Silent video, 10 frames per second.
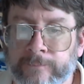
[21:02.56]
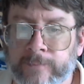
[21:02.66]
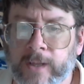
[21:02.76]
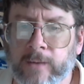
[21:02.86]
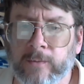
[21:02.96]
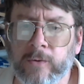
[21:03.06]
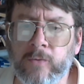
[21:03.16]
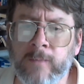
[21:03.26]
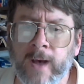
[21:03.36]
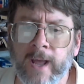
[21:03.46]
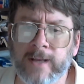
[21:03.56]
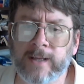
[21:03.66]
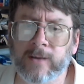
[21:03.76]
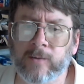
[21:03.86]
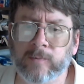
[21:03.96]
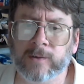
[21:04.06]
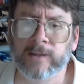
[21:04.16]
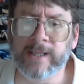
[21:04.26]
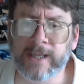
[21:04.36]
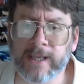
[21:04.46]
Now, who might help
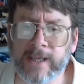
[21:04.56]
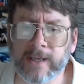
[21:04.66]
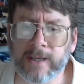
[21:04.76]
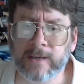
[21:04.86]
lead